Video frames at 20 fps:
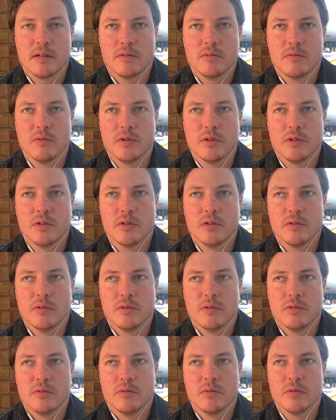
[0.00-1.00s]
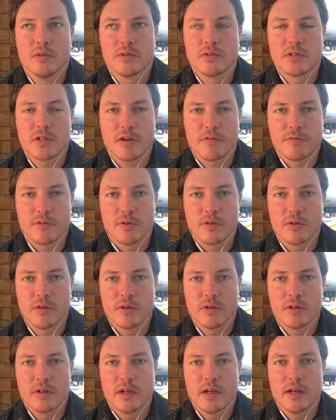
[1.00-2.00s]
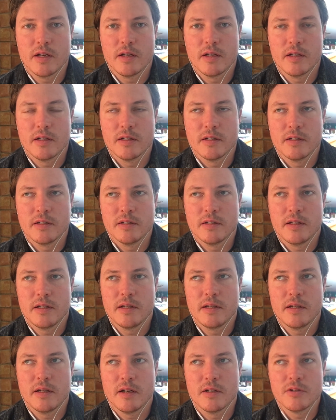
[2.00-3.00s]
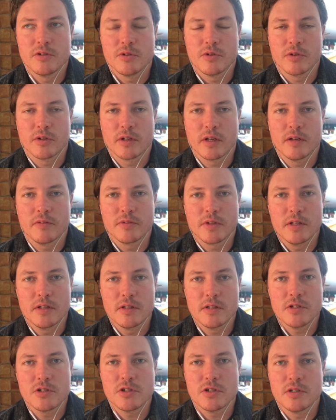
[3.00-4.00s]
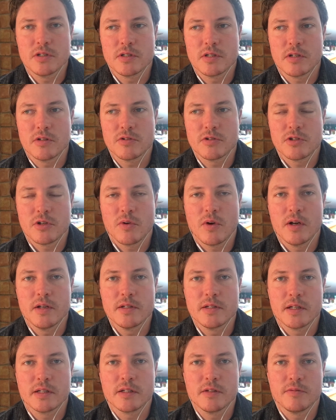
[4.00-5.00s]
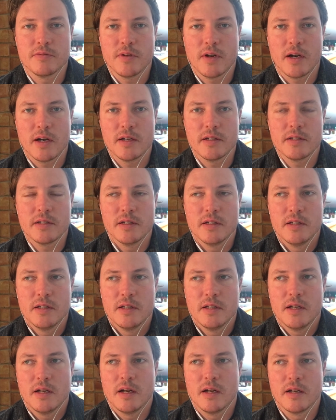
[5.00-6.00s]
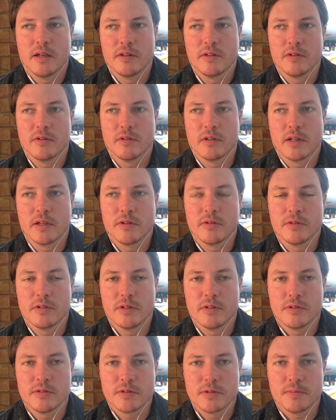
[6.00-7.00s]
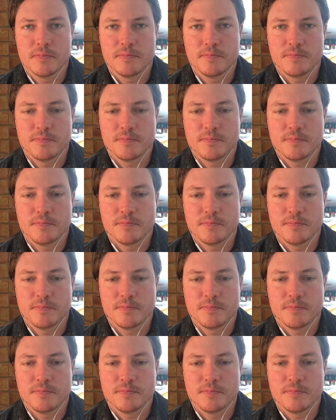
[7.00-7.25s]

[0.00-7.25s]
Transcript: will suffer under kind of conditions that are so undignified in their later years.